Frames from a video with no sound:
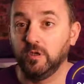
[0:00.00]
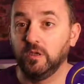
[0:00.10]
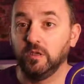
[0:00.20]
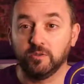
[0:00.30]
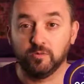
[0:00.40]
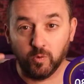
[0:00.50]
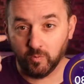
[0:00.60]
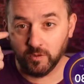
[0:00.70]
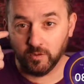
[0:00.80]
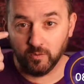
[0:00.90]
it's what
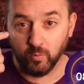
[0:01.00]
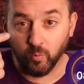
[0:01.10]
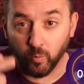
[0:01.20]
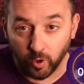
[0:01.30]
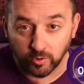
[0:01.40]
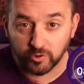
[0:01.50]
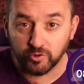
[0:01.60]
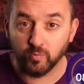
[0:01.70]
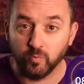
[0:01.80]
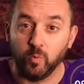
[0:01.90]
we watch,
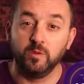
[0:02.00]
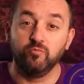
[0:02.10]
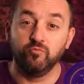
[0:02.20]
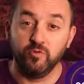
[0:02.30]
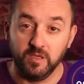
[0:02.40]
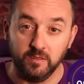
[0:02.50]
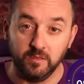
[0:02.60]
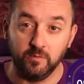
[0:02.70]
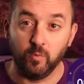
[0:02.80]
what we read, what we